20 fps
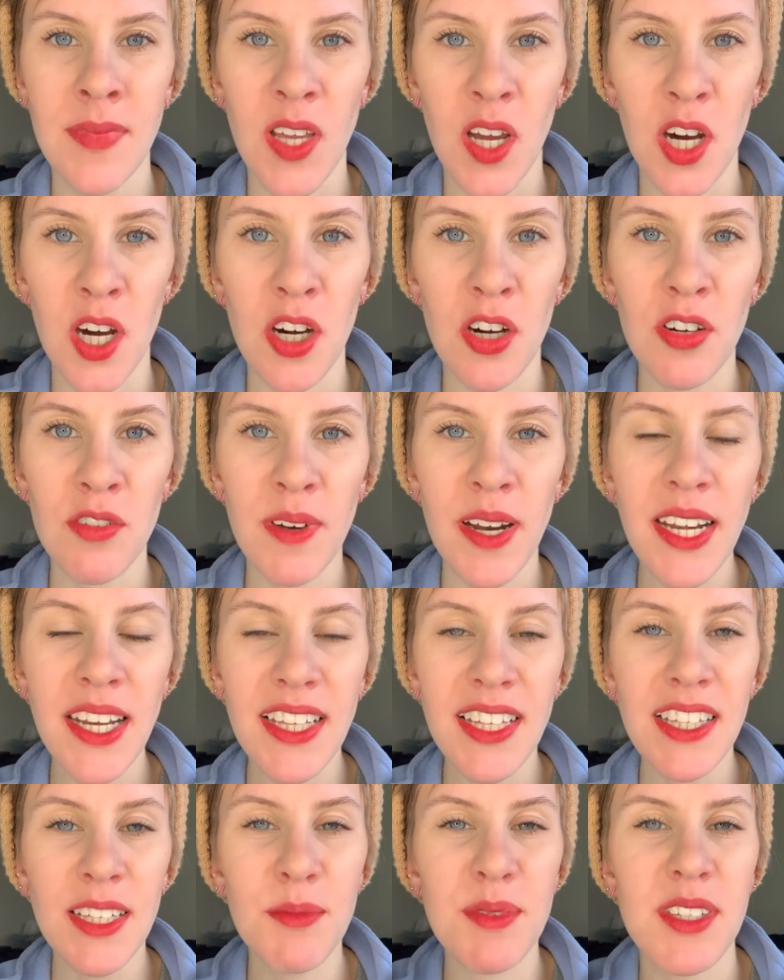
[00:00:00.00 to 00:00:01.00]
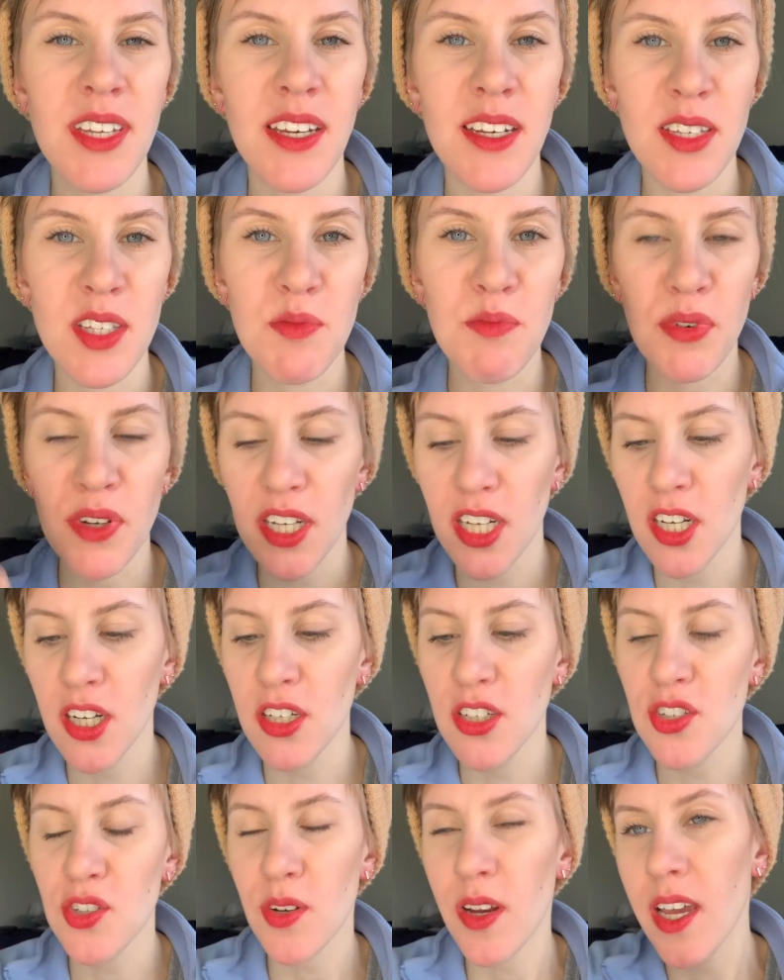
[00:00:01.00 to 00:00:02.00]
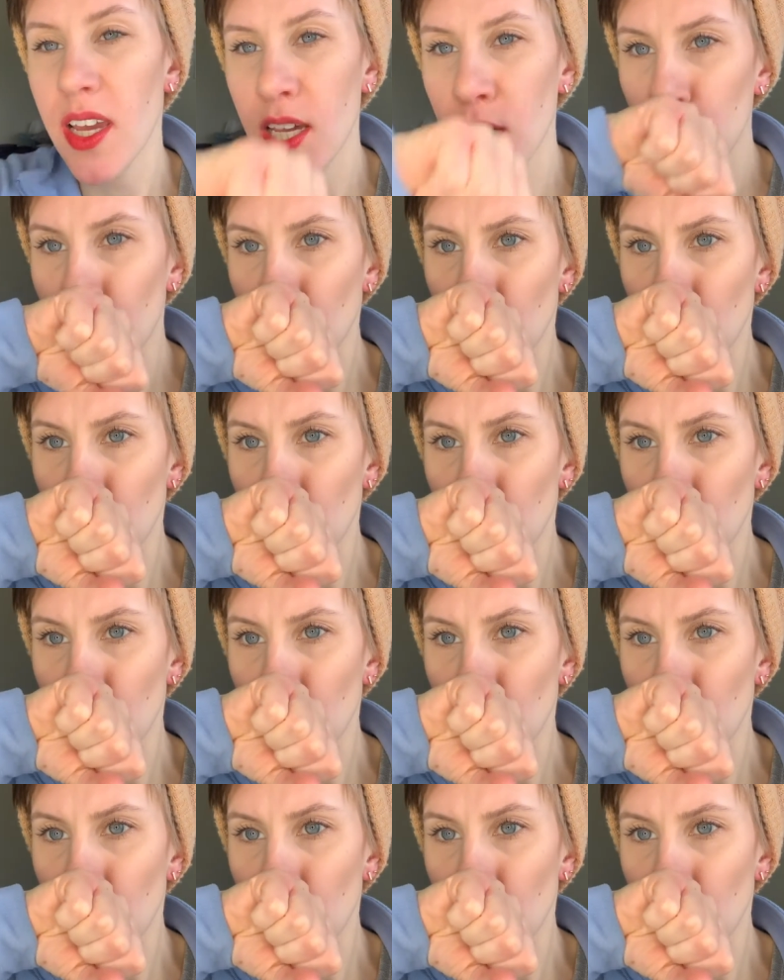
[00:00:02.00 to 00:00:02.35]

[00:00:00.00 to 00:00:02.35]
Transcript: Alrighty, the lip stain is pretty darn dry.